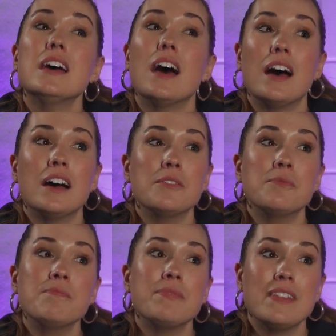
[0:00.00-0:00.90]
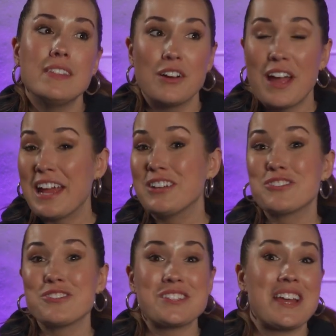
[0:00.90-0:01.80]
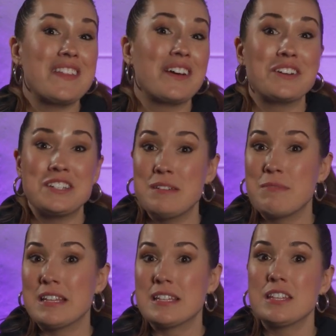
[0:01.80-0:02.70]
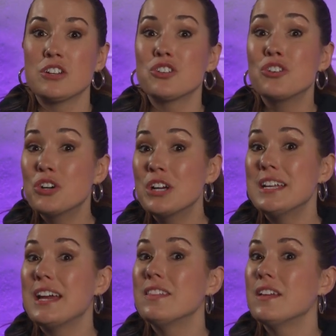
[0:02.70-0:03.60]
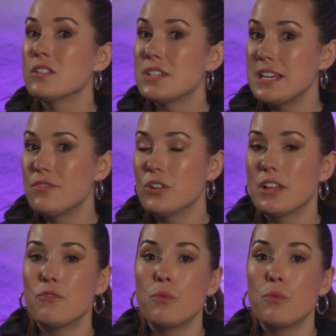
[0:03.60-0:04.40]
are angels and there are demons, there's good and there's evil.